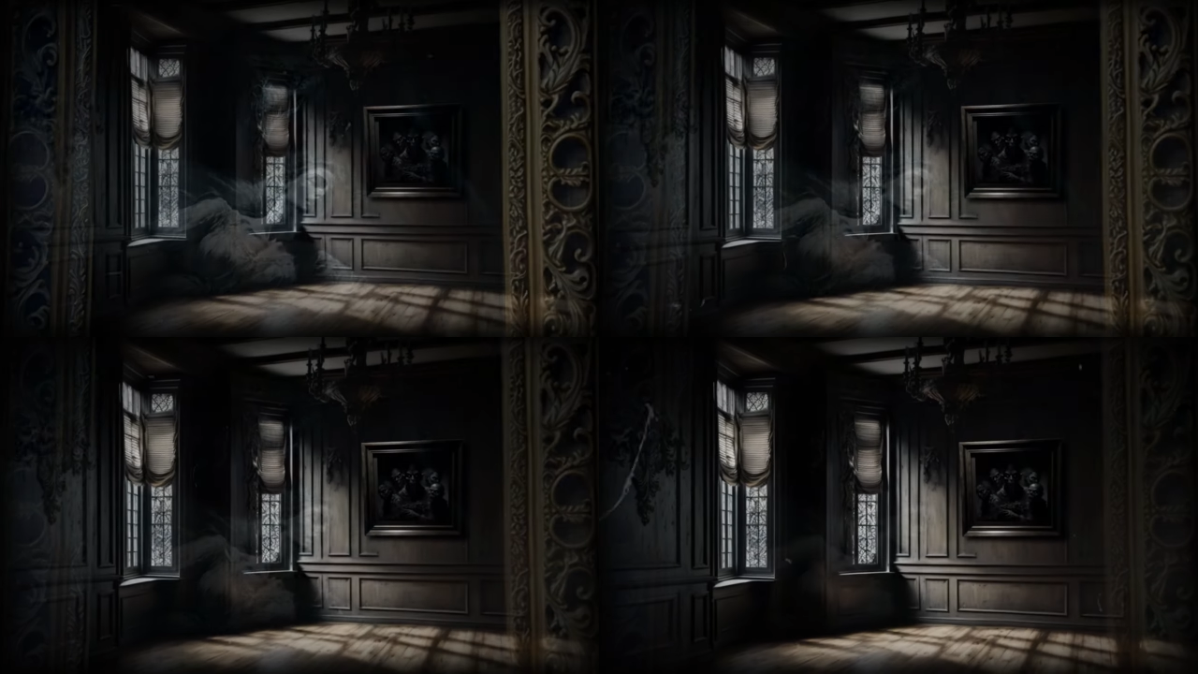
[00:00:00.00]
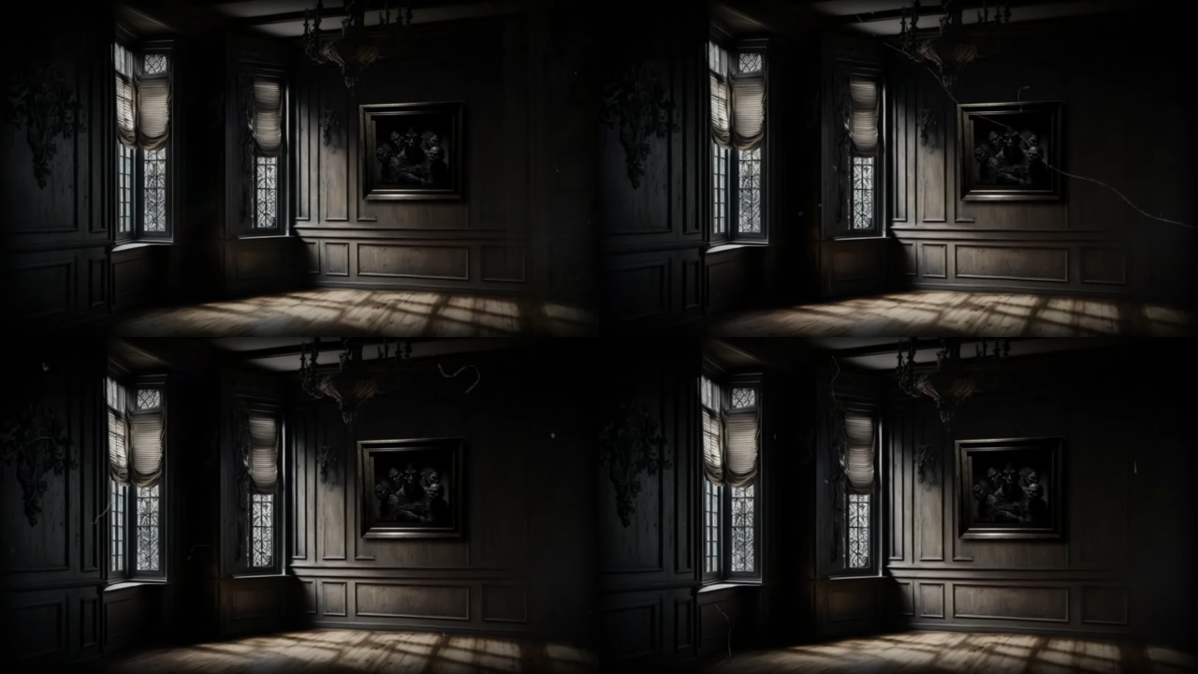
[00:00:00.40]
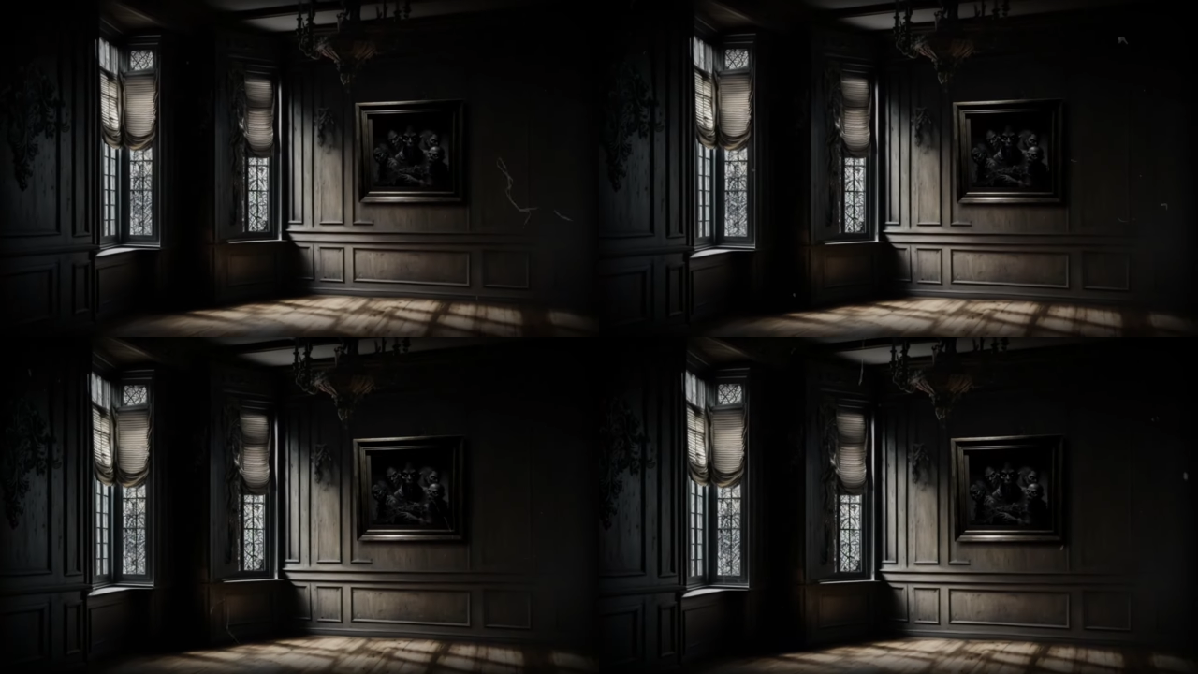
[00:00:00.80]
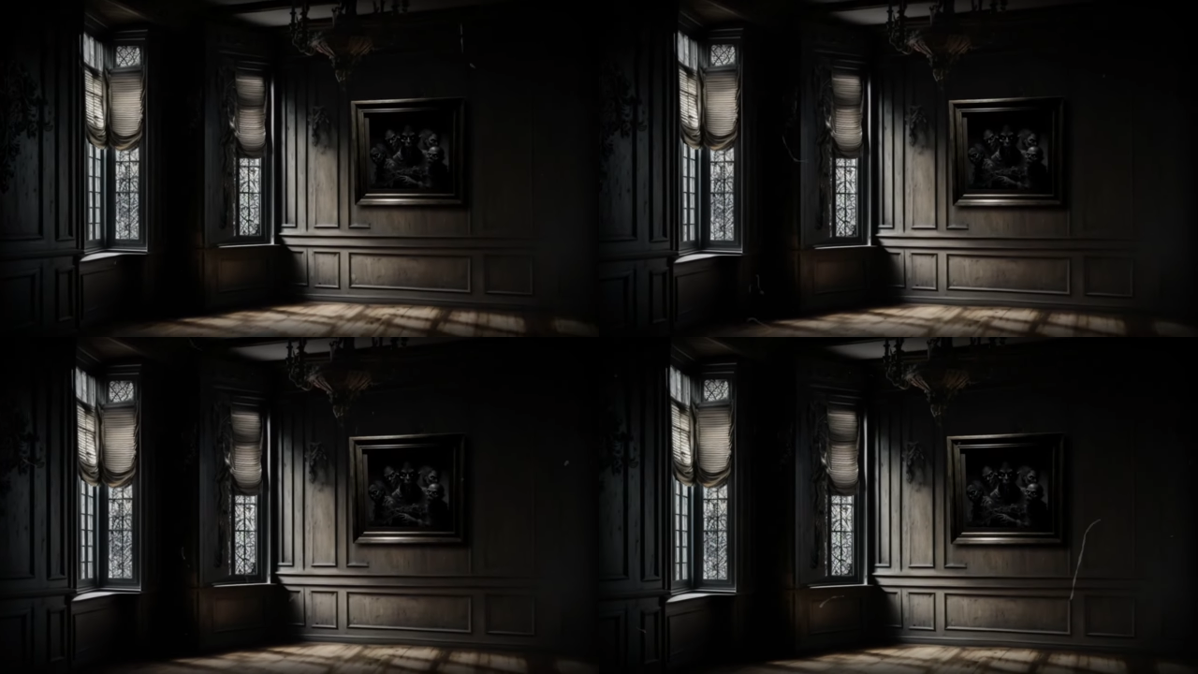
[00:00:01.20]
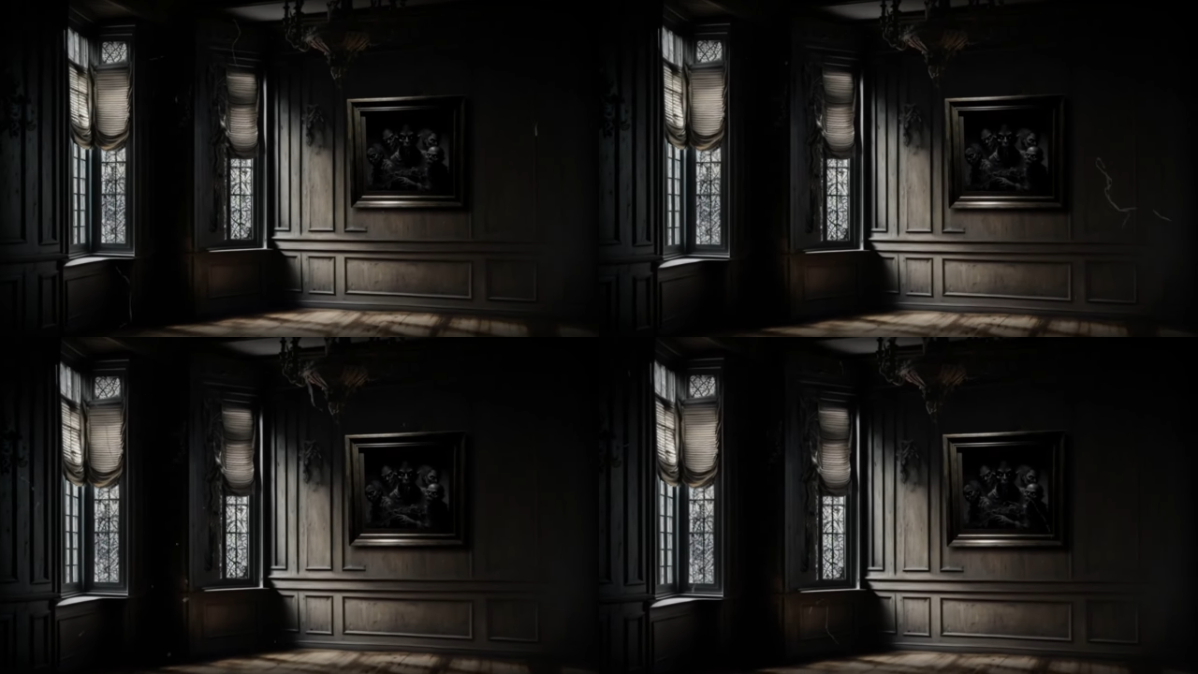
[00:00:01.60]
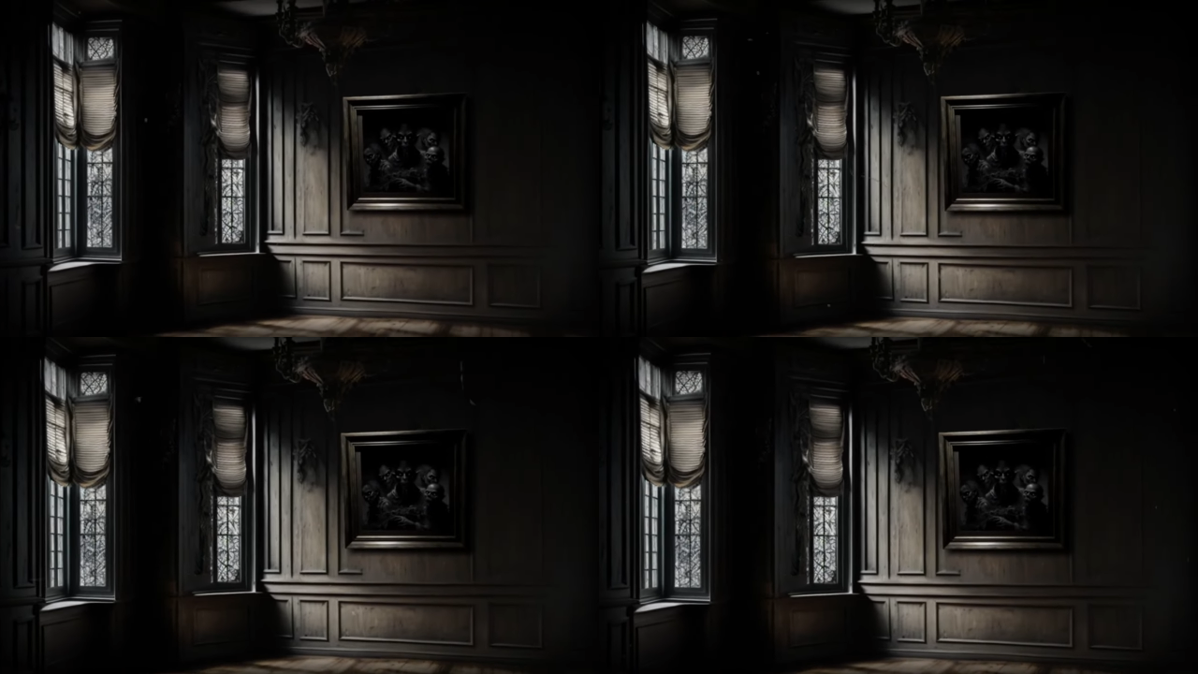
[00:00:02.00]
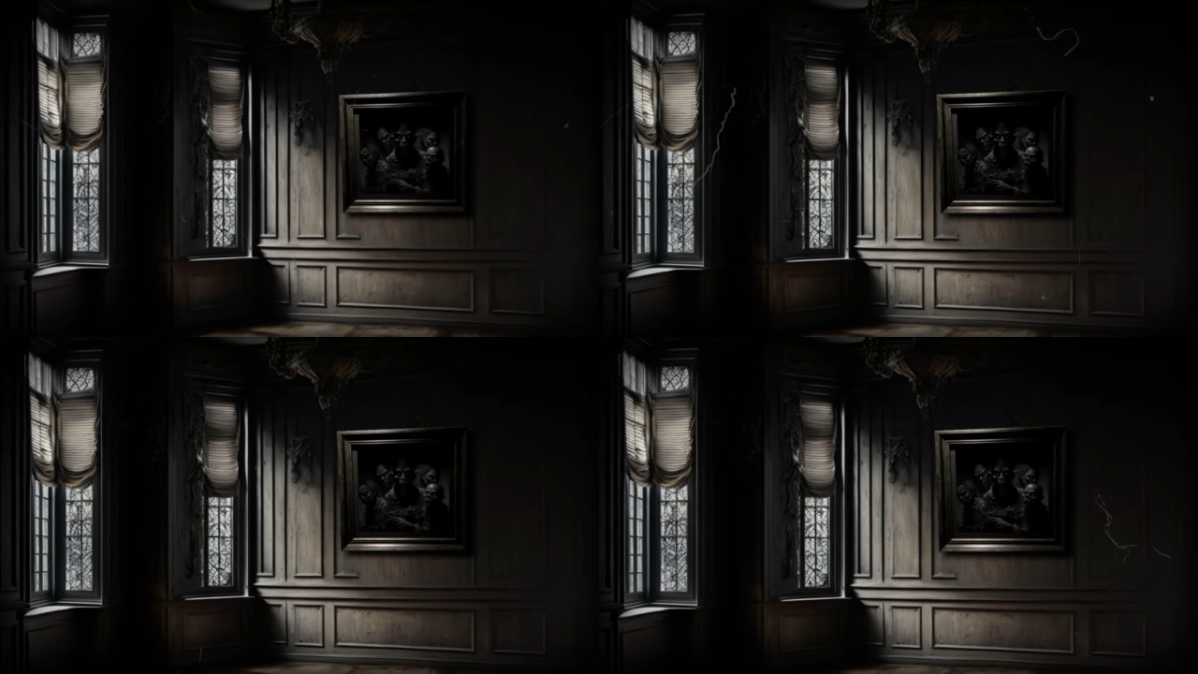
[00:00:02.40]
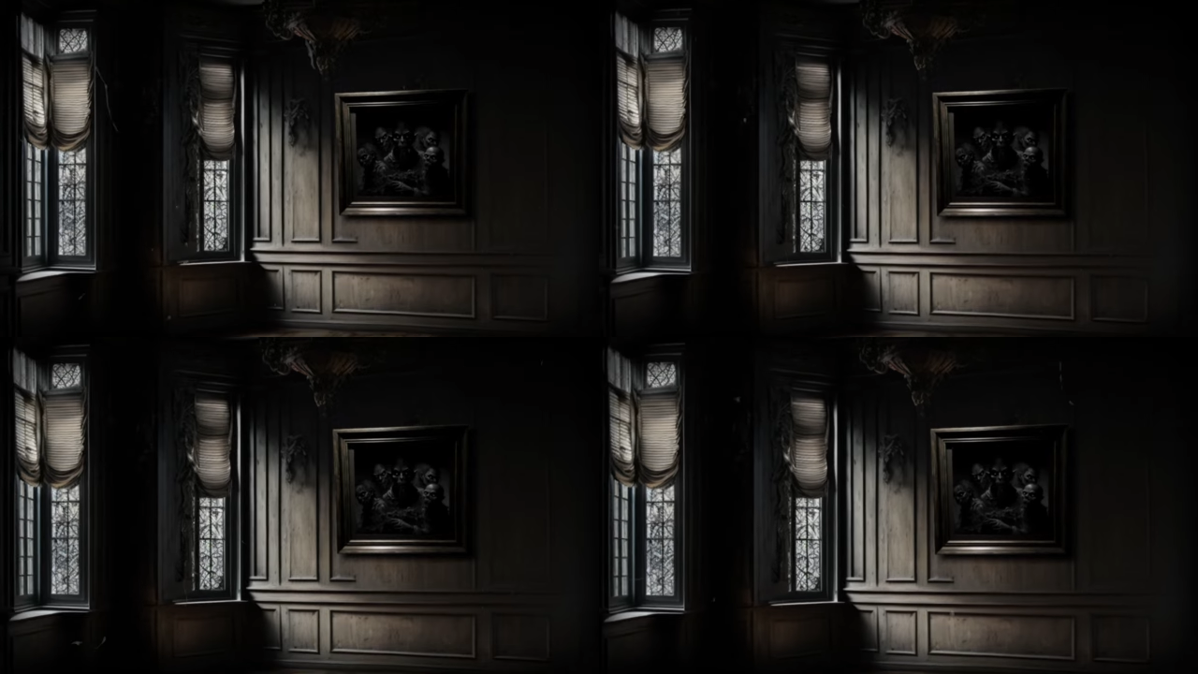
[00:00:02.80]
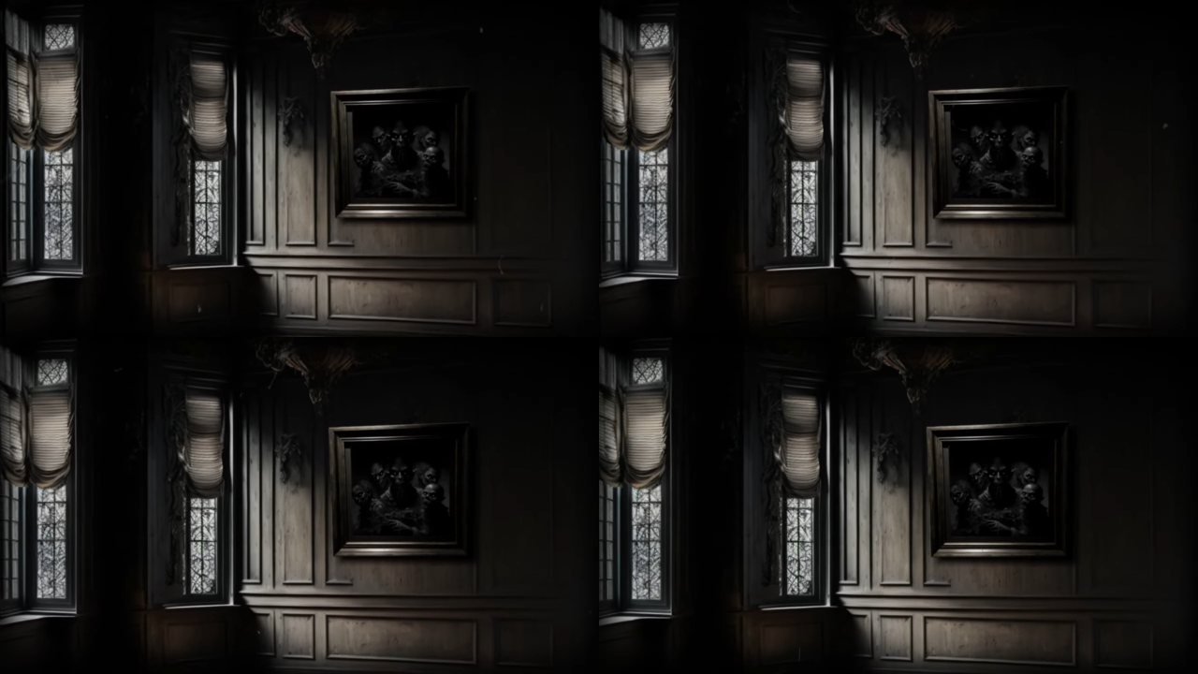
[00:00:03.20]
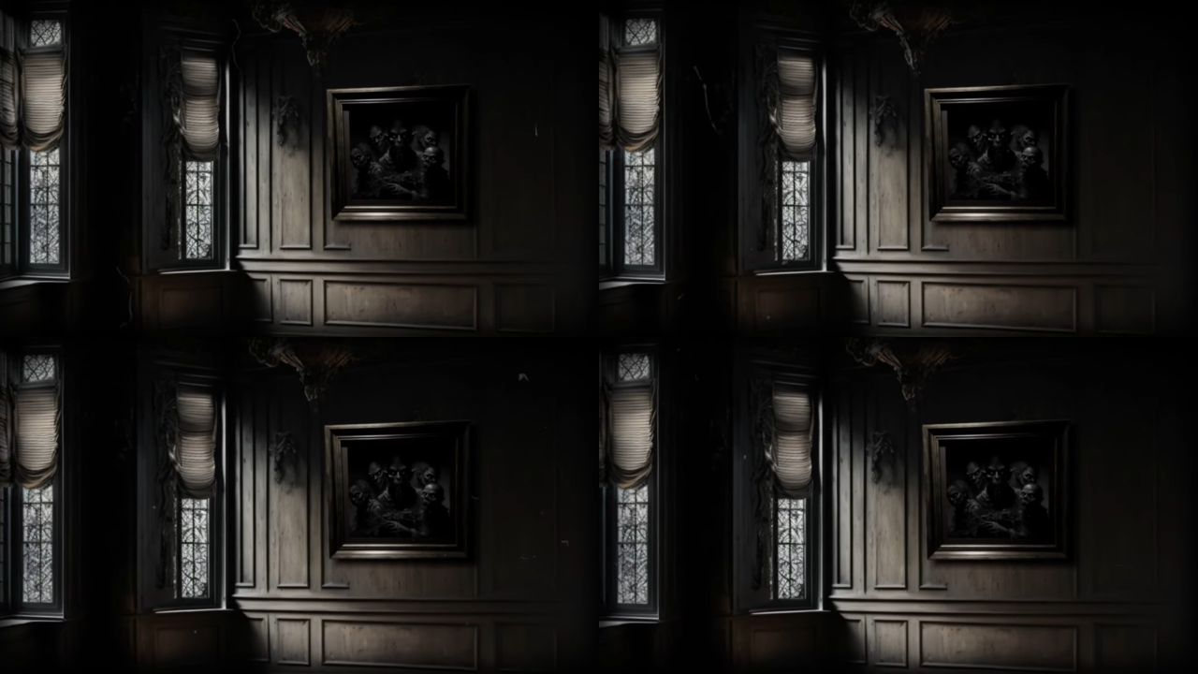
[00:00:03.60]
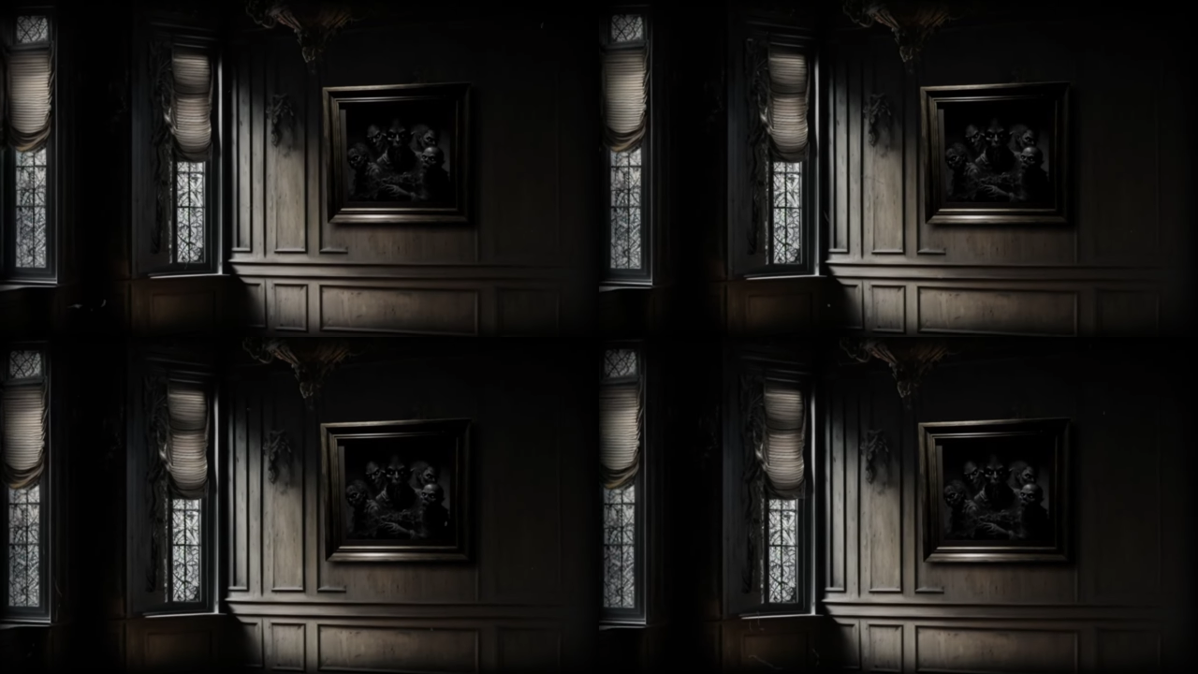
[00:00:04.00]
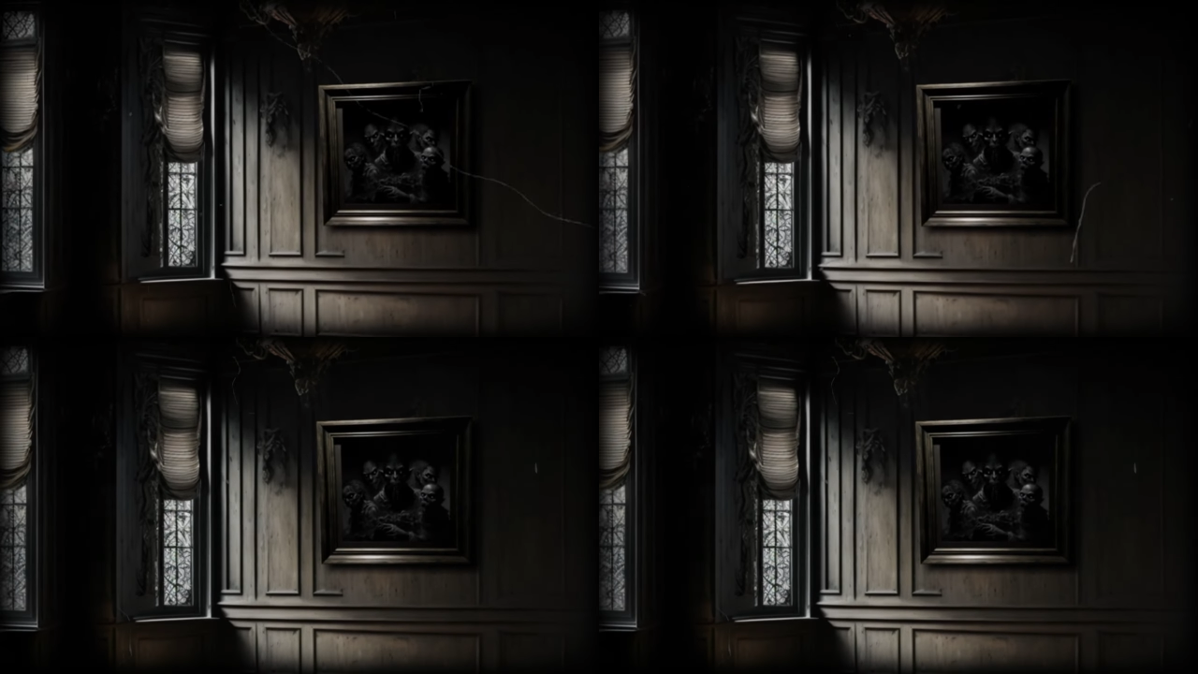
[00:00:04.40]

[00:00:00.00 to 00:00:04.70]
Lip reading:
(no speaker visible)